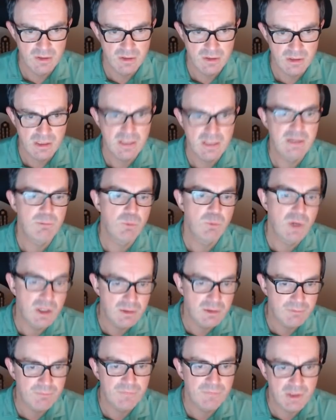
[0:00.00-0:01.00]
And it,
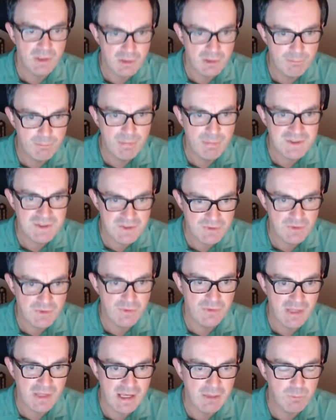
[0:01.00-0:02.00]
well, better than
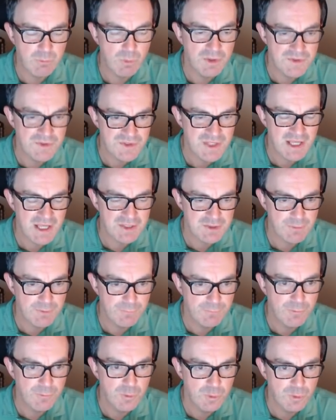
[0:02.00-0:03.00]
that, once that's a
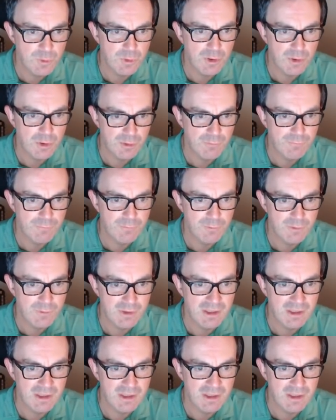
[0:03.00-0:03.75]
4 on a four,